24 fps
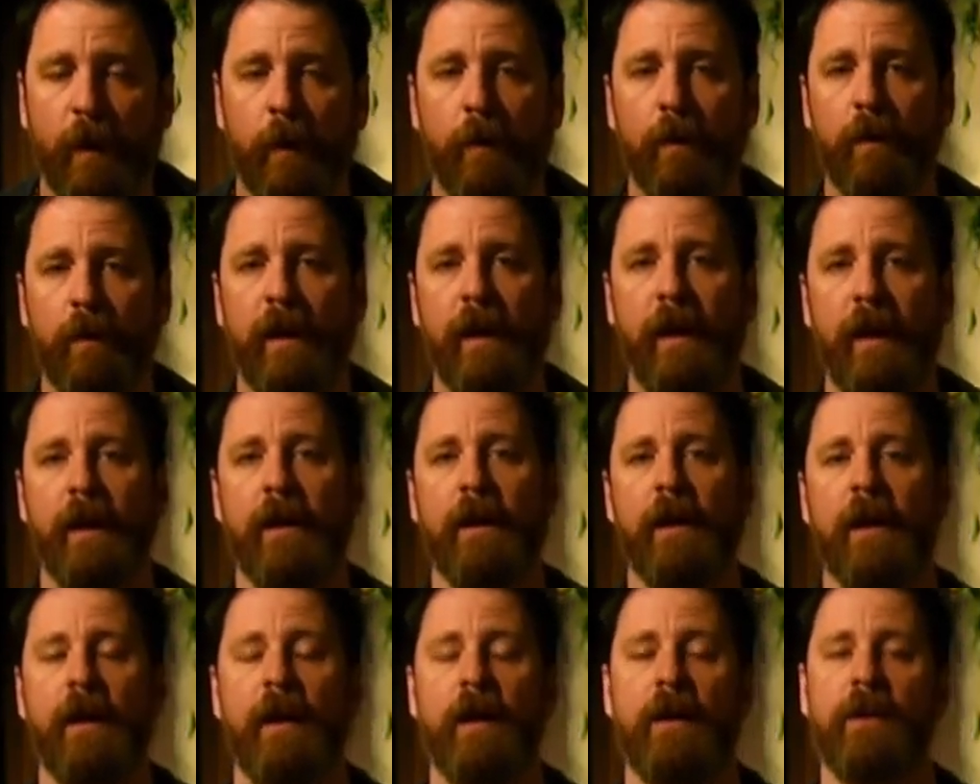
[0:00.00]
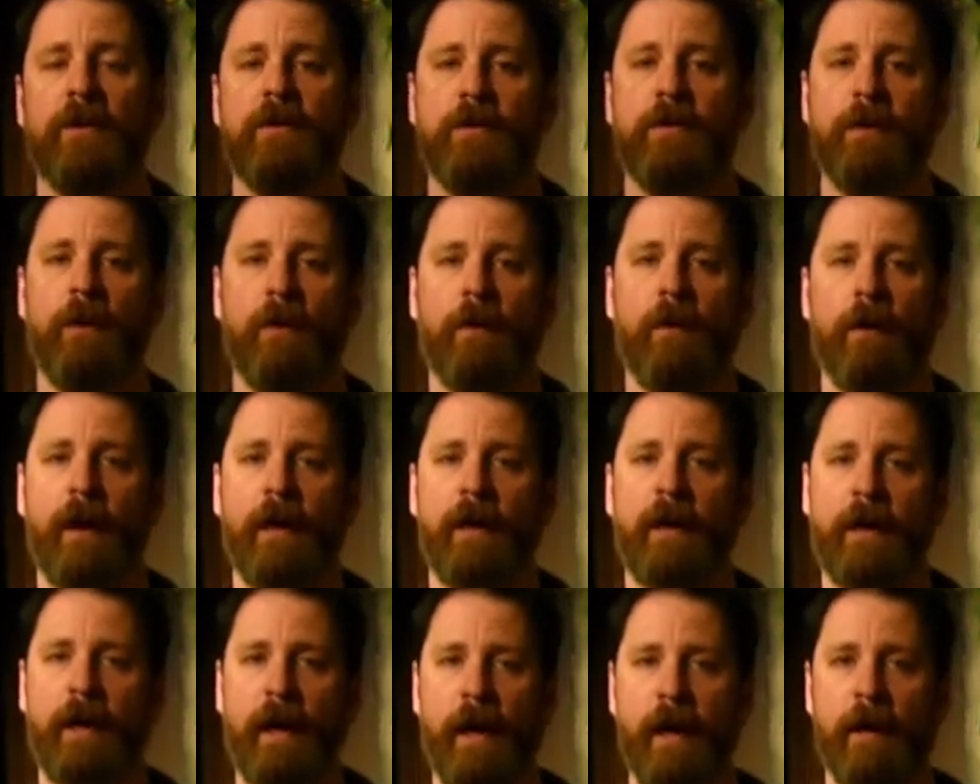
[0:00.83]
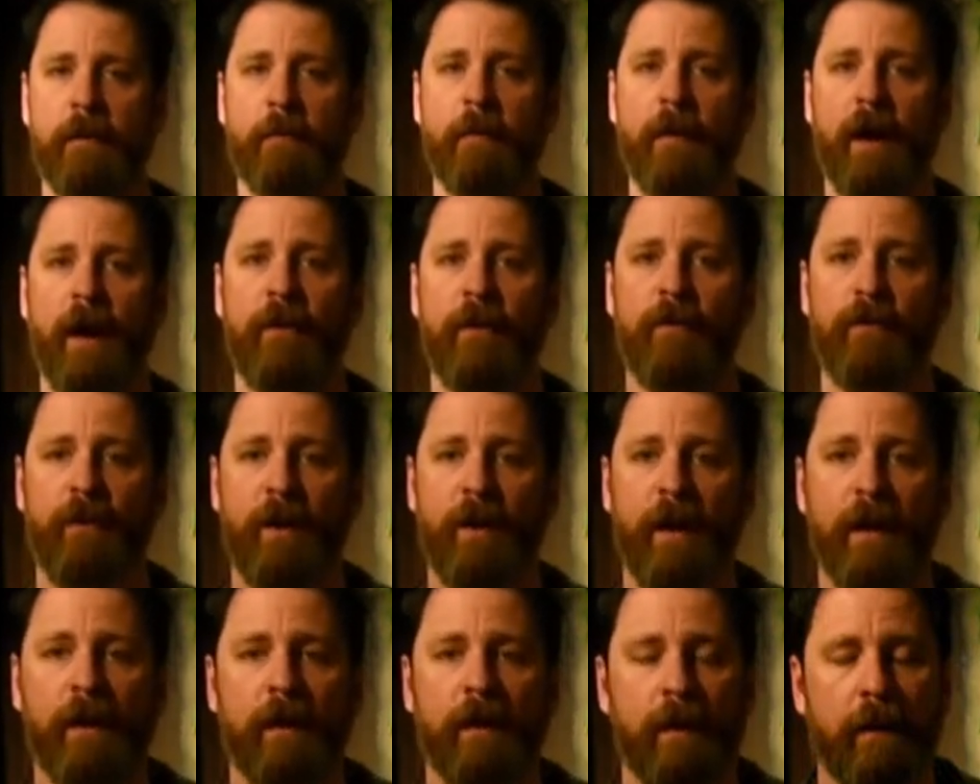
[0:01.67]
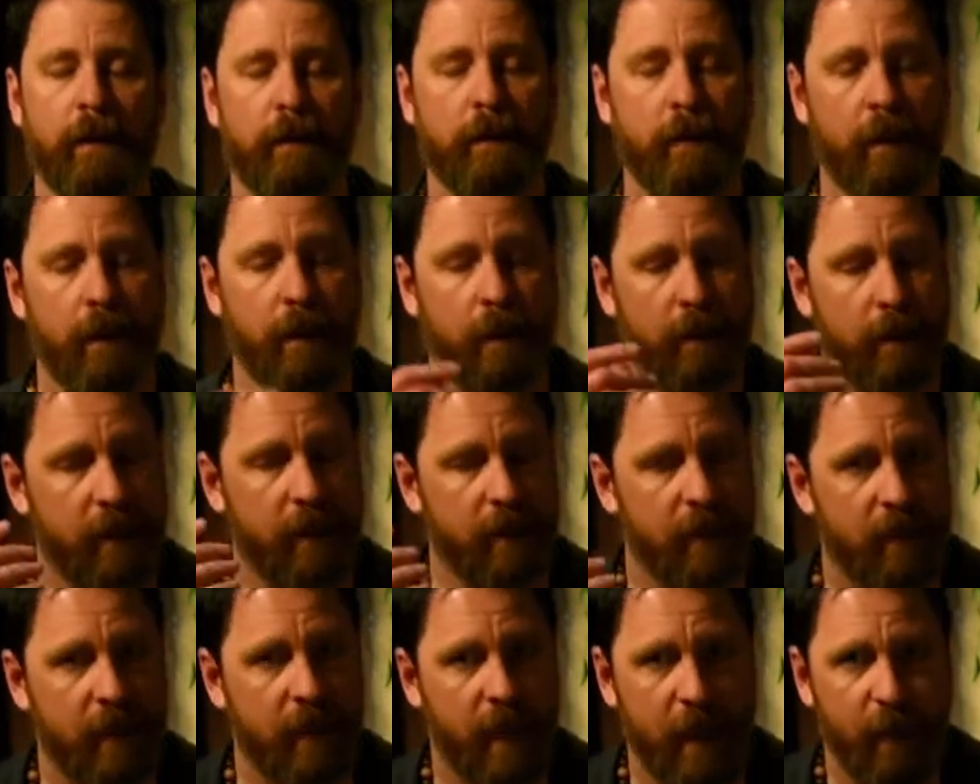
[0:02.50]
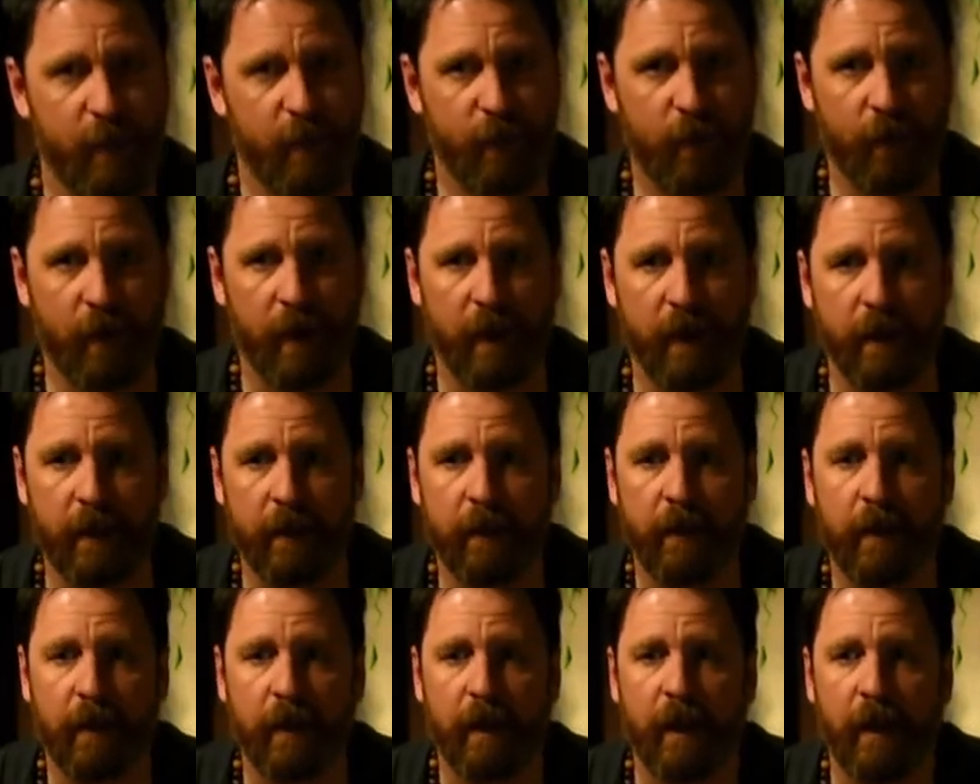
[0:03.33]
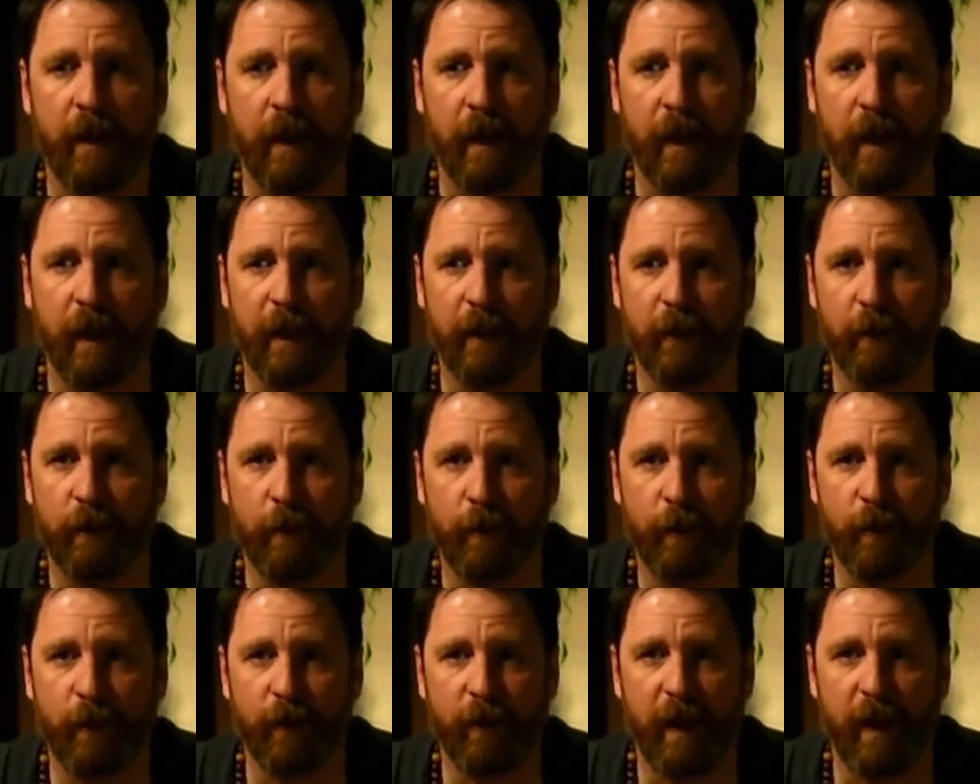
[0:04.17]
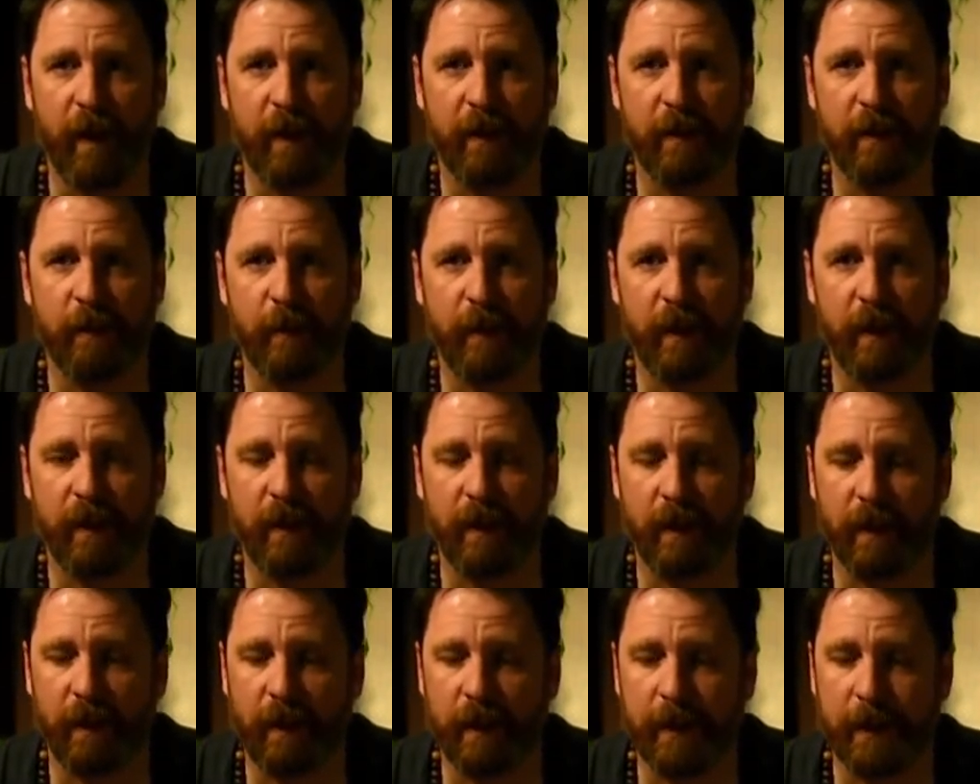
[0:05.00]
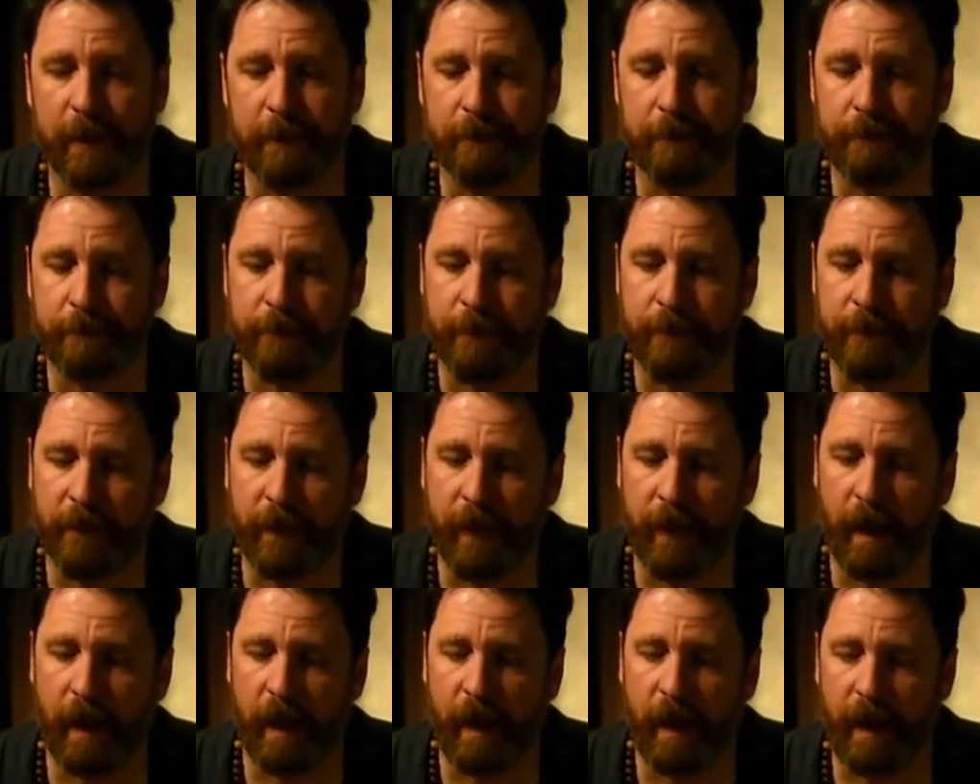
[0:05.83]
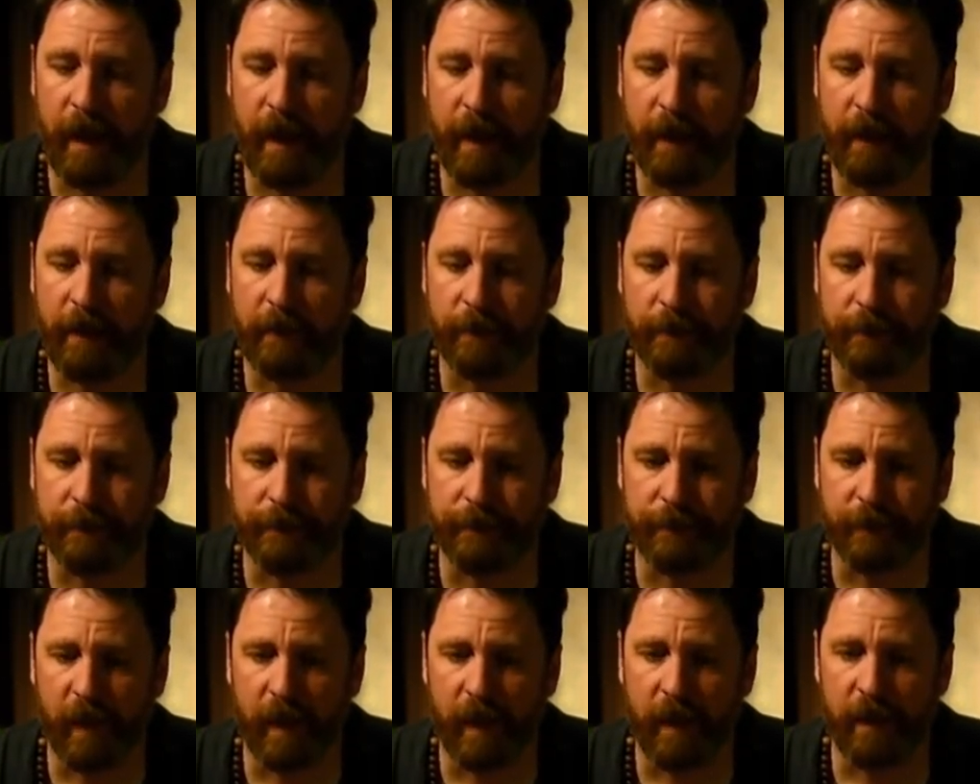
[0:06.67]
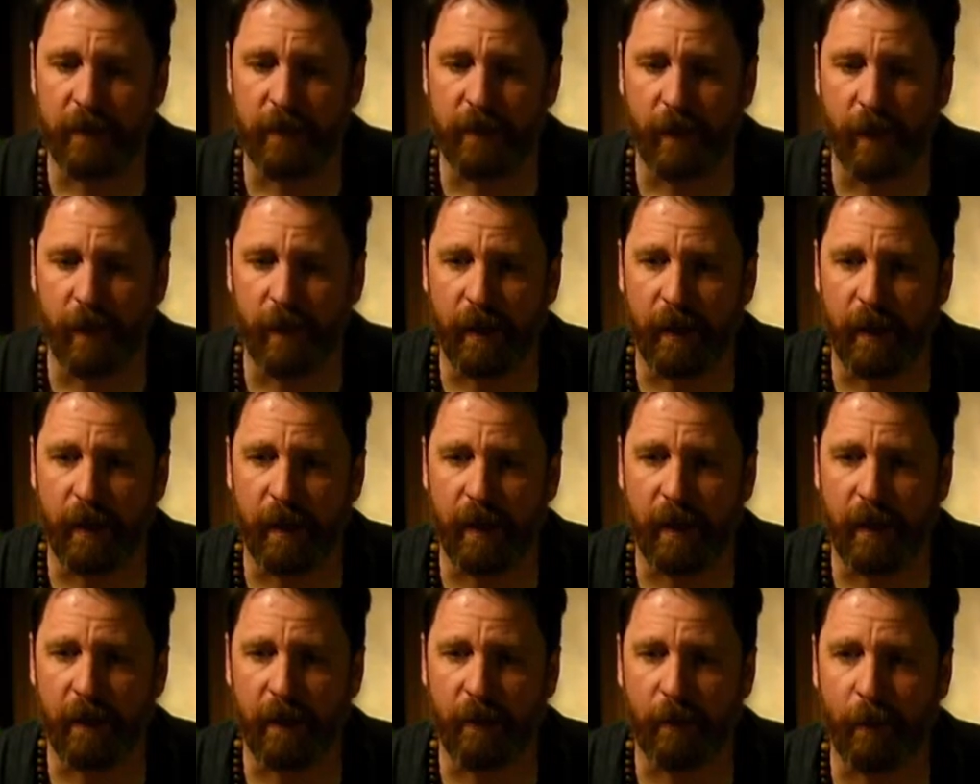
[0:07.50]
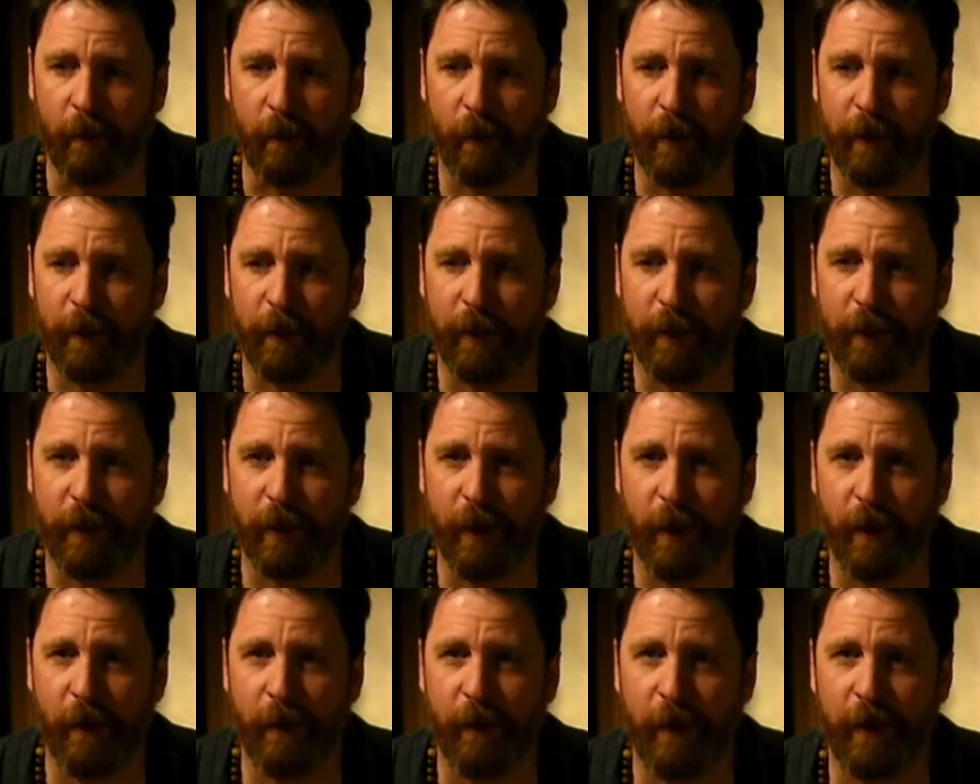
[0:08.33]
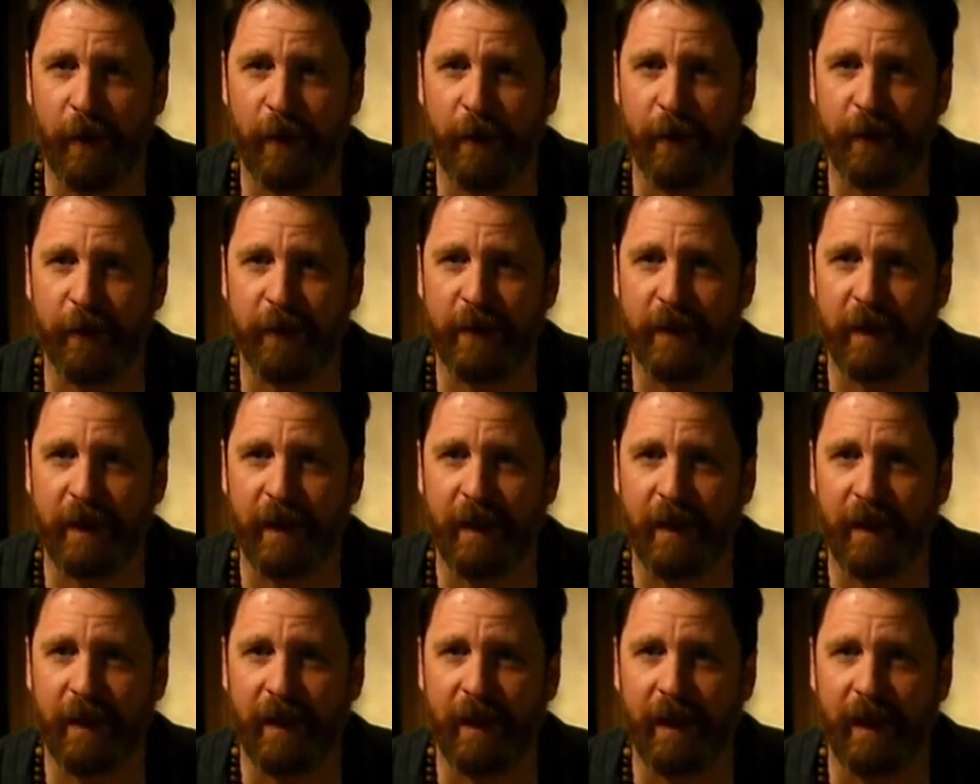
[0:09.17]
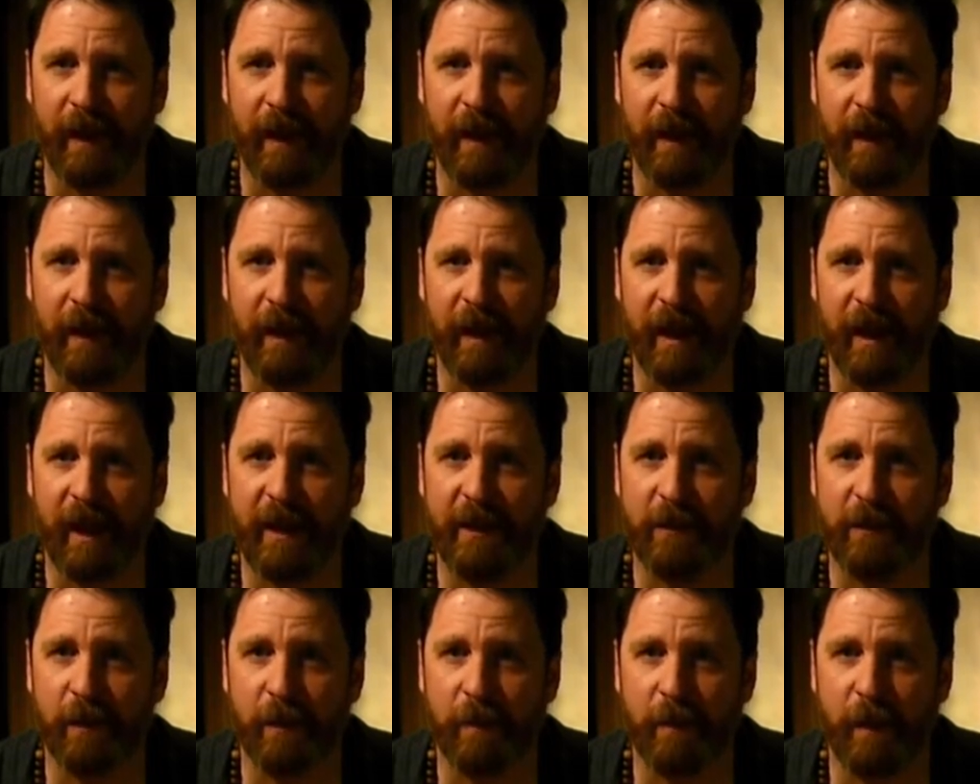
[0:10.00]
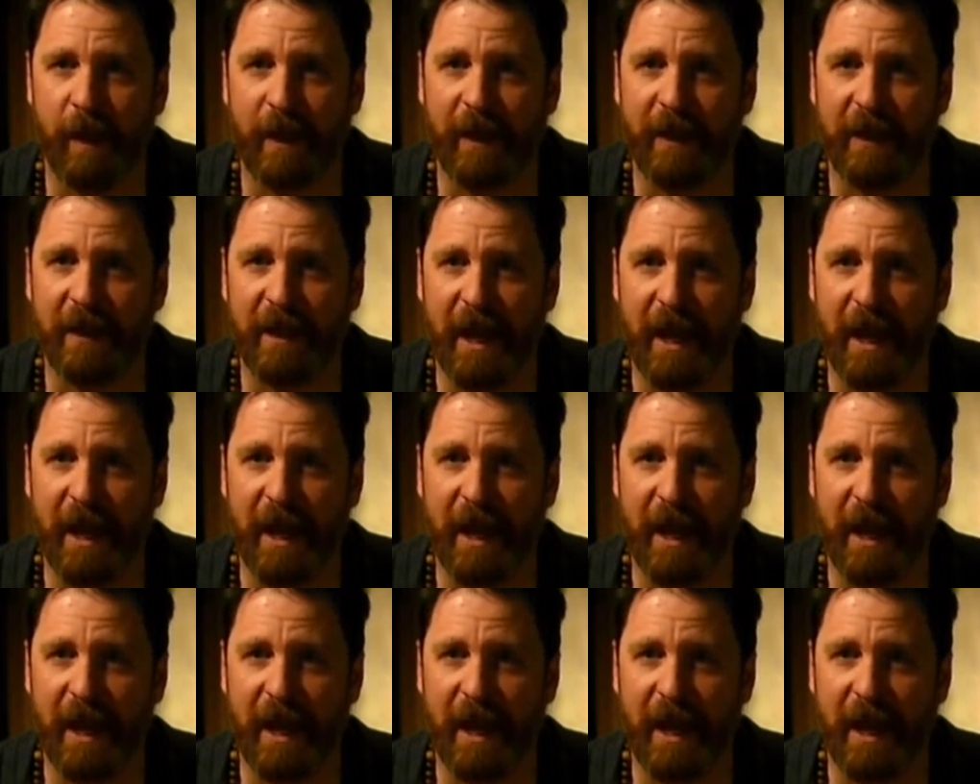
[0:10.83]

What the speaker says: Okay, so again, my friend, the same friend who provided me the hide, is what you call one of those guys with many